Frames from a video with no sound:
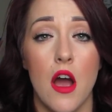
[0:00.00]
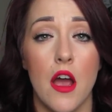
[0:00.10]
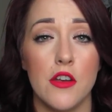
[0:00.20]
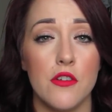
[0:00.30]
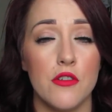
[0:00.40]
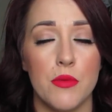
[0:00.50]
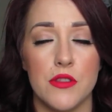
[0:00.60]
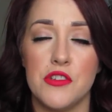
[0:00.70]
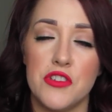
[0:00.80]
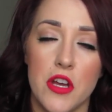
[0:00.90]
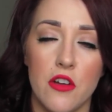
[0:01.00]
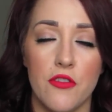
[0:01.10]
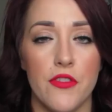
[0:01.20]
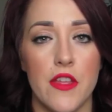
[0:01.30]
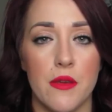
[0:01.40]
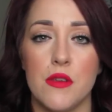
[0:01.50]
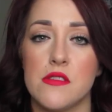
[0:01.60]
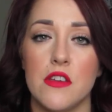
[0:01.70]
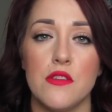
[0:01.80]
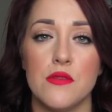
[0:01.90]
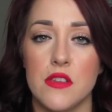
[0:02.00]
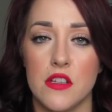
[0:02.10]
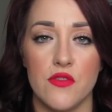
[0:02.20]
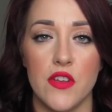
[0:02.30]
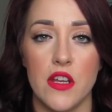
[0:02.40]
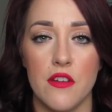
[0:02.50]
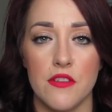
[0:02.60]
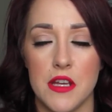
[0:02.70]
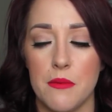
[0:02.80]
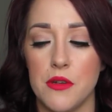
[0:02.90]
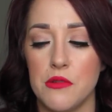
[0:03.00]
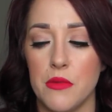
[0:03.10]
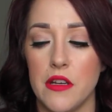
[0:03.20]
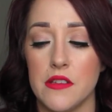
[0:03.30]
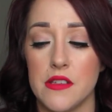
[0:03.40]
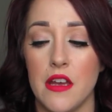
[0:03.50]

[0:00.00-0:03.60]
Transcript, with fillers: I don't know about the gel thing because I use Seche Vite every time I do my nails,